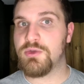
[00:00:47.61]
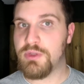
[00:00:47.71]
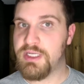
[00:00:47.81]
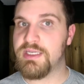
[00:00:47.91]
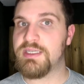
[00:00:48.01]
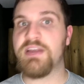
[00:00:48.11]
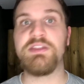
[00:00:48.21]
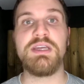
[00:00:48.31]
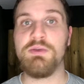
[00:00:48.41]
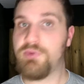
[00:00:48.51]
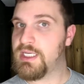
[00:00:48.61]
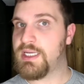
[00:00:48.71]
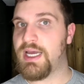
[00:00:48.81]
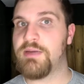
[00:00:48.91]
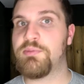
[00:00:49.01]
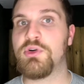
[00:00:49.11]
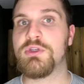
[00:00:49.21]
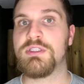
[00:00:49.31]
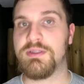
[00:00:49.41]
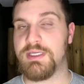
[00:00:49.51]
to hear nothing when I
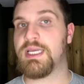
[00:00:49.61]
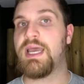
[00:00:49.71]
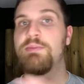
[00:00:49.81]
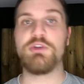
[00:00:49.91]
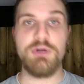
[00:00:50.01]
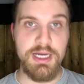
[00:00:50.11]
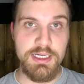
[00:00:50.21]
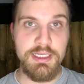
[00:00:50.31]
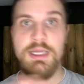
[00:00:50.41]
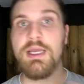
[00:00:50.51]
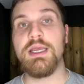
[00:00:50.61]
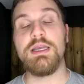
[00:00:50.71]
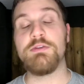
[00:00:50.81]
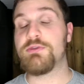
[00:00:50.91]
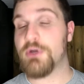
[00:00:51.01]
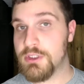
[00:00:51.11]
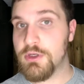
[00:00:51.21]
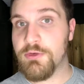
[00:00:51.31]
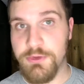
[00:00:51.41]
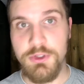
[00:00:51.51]
put the camera in front
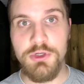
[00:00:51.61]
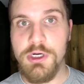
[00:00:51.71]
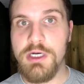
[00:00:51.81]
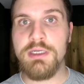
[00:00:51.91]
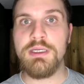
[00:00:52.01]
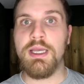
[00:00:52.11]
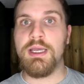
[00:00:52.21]
of the door.